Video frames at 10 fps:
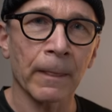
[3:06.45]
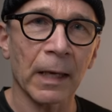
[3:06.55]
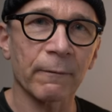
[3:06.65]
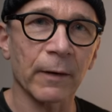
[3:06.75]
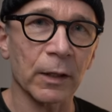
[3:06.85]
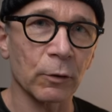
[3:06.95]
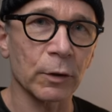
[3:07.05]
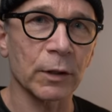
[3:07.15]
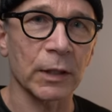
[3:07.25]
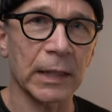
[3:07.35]
if I
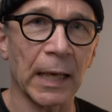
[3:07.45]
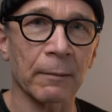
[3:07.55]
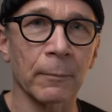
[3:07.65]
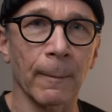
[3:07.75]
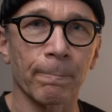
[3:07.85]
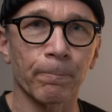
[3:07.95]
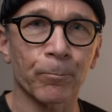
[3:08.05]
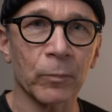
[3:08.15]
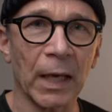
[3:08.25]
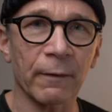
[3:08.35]
use the same
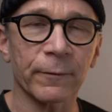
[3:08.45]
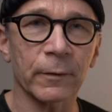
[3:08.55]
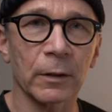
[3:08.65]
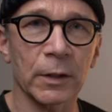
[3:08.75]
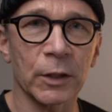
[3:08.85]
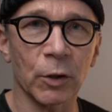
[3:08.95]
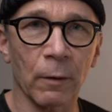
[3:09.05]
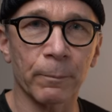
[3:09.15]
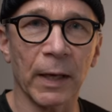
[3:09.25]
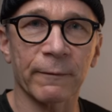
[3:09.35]

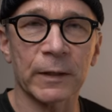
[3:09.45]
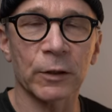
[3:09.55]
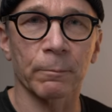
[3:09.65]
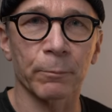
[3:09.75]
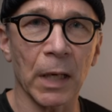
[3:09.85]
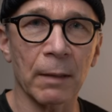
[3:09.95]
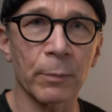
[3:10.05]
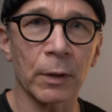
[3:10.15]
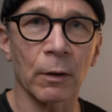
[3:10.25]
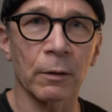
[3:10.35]
f-stop
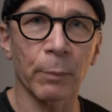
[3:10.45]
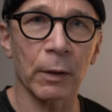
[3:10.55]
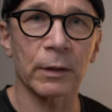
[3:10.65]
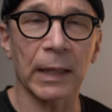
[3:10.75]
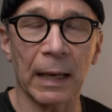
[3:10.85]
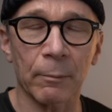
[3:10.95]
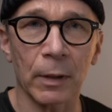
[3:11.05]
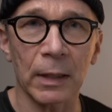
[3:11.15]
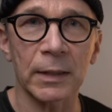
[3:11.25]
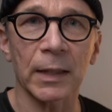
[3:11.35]
number on both
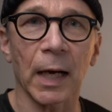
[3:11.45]
cameras,